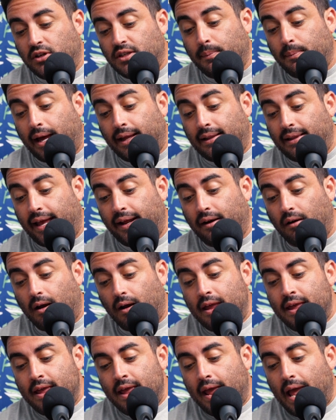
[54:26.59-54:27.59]
to buy later.
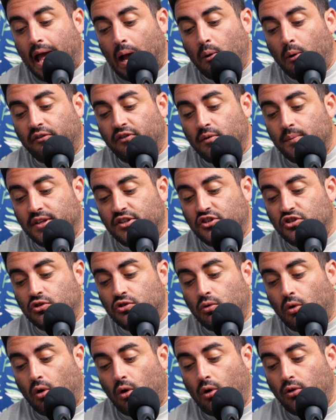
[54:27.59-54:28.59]
However,
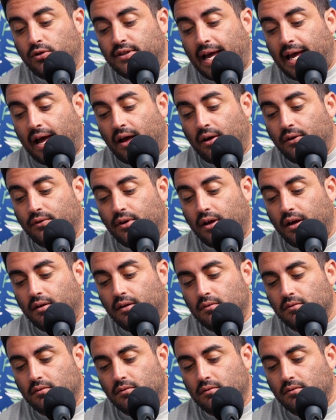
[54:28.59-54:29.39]
mid-scroll down,